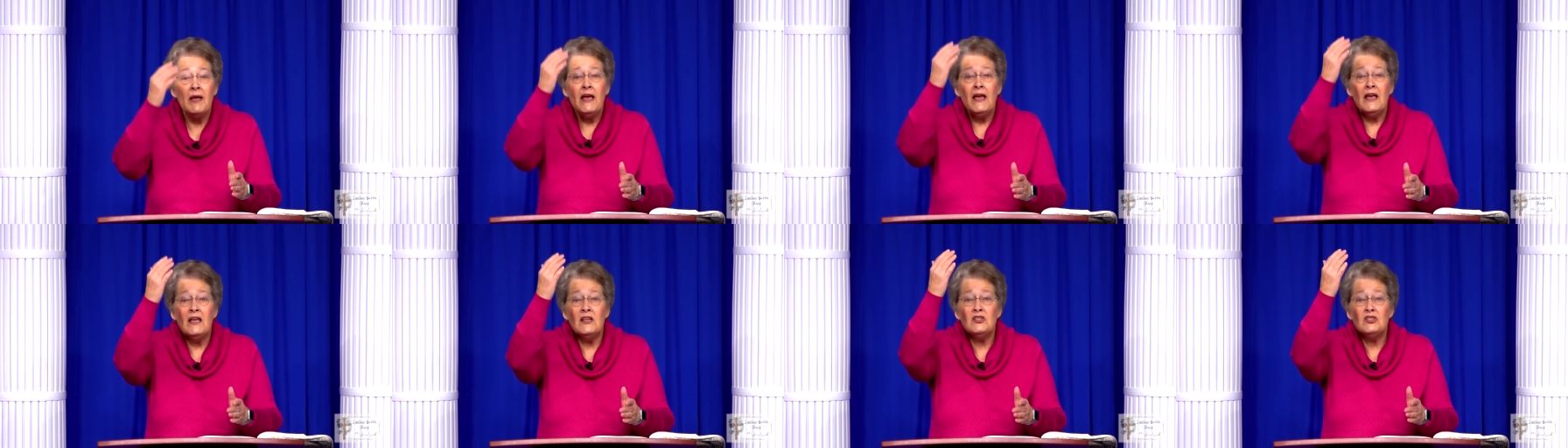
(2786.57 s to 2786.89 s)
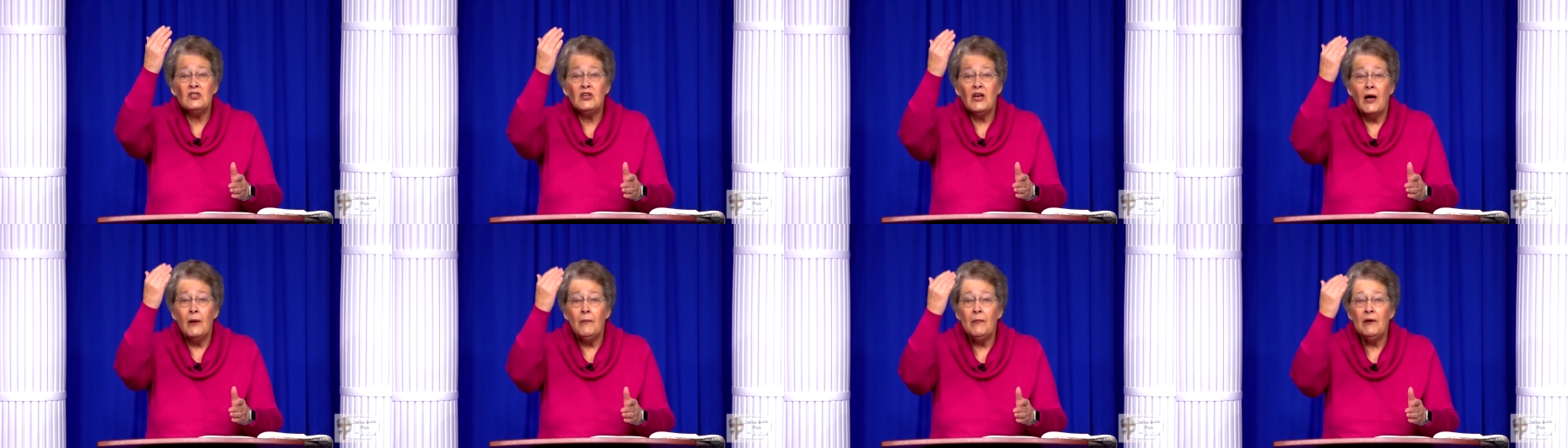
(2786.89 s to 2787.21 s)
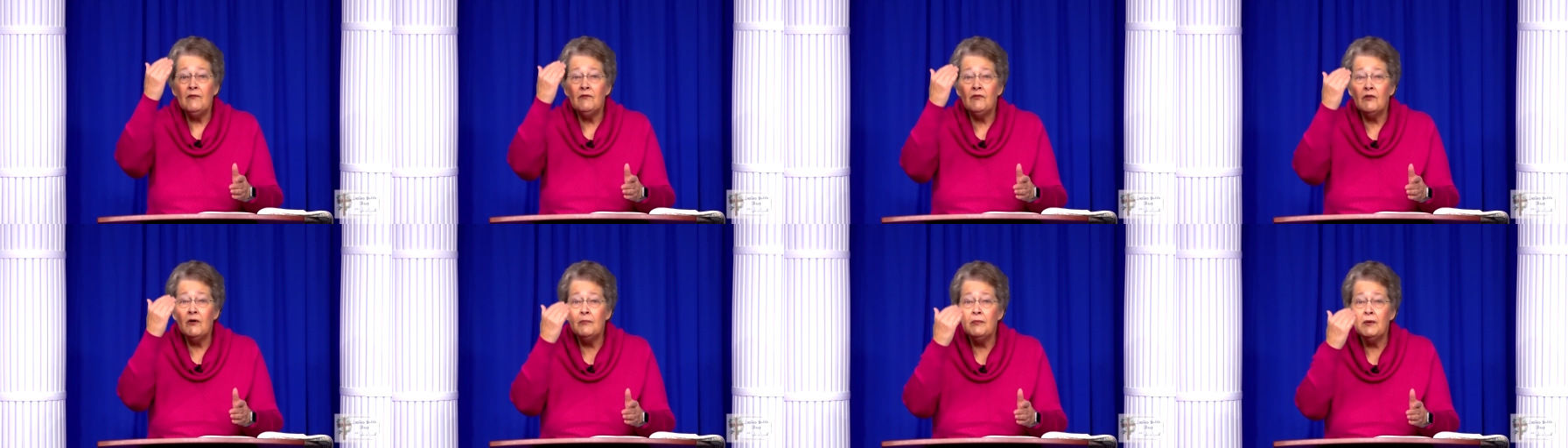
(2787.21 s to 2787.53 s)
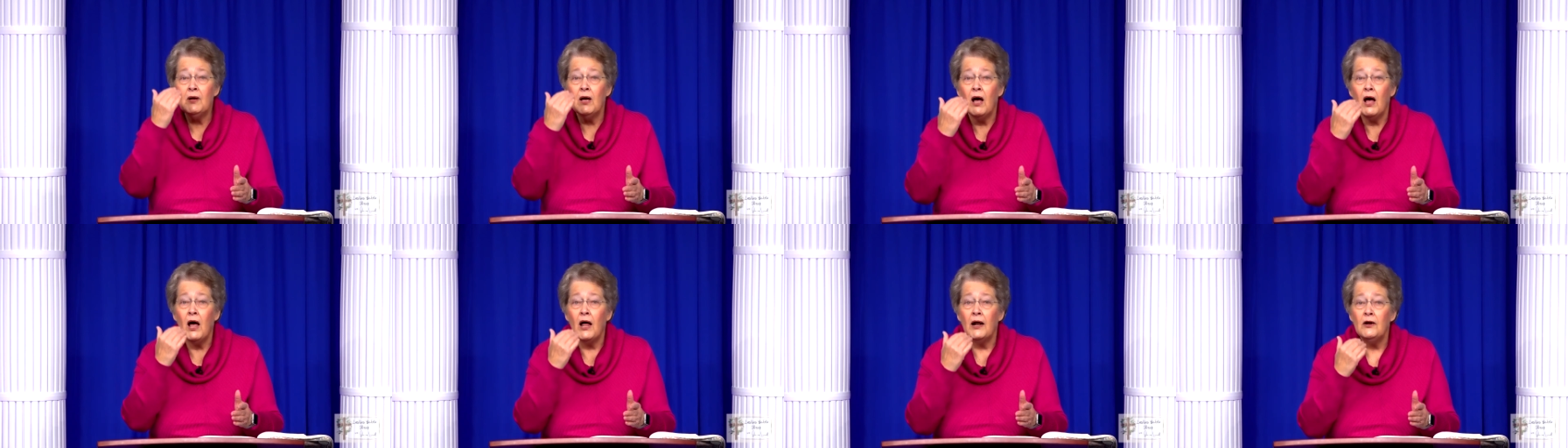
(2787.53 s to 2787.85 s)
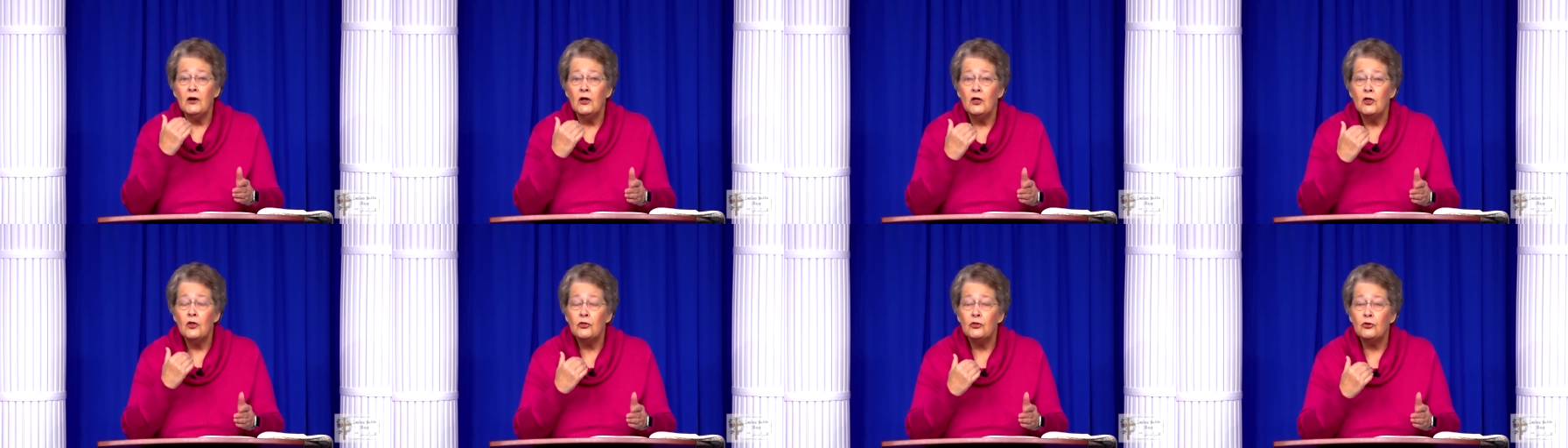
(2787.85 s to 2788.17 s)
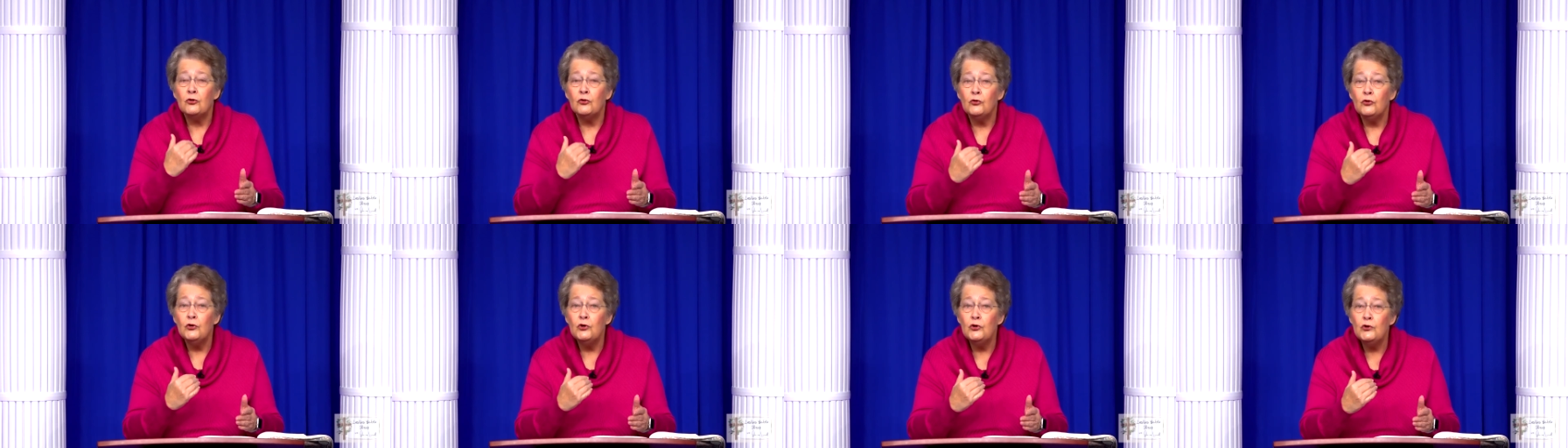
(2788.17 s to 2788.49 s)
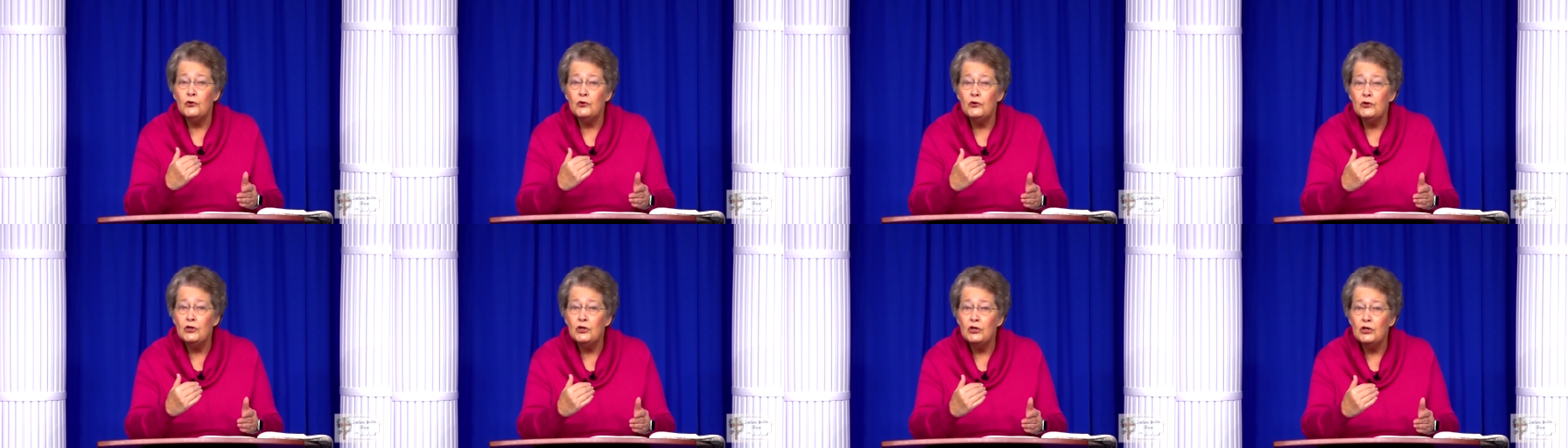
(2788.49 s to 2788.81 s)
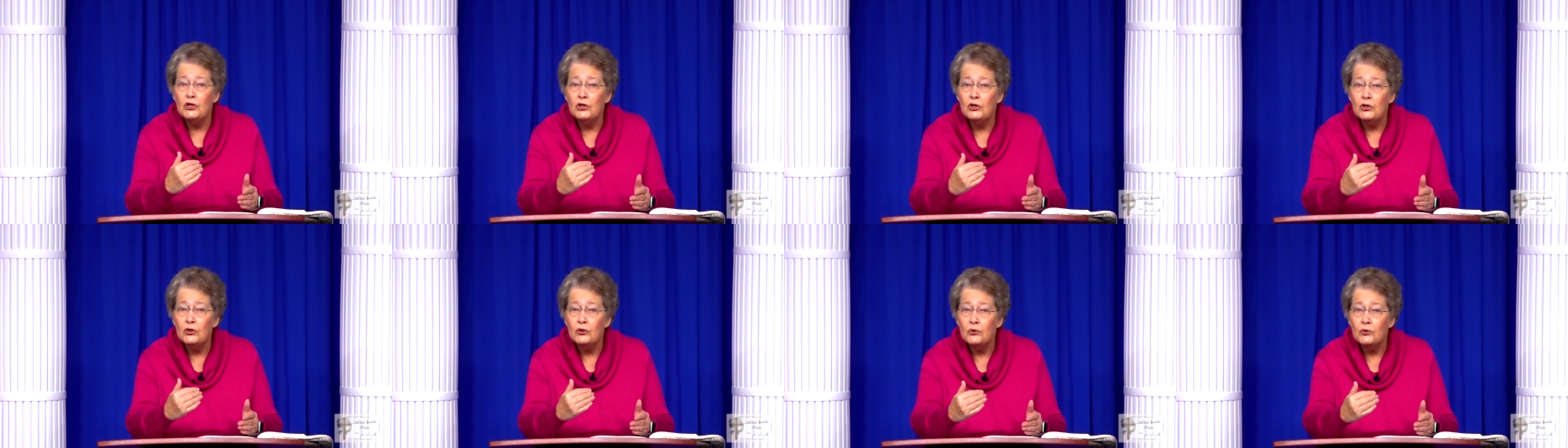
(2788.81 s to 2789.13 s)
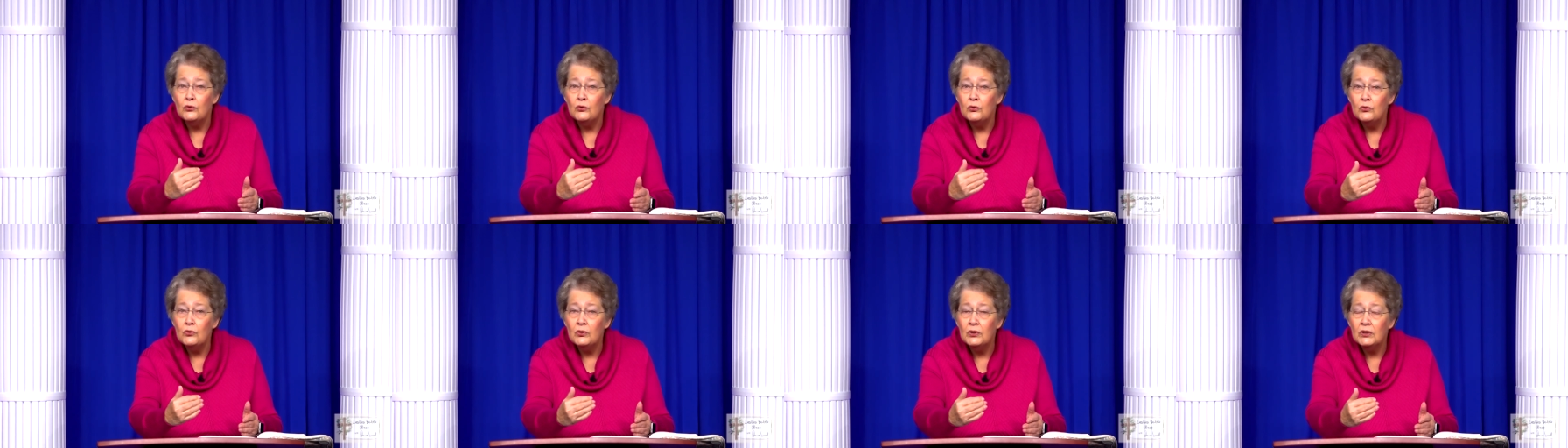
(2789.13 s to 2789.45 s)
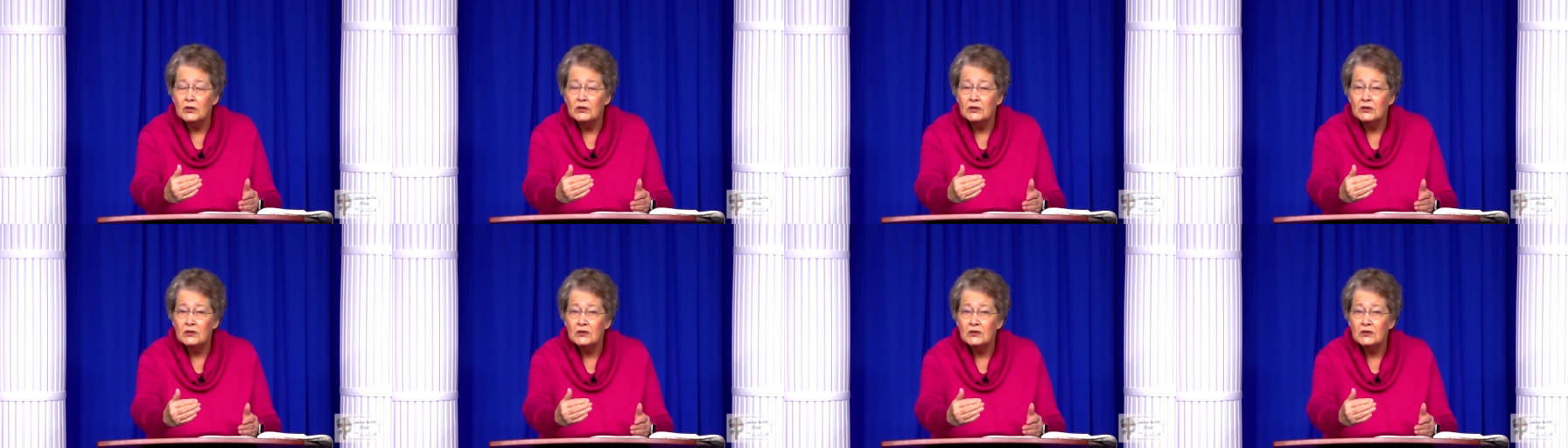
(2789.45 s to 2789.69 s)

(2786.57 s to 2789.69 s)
It's coming from God through you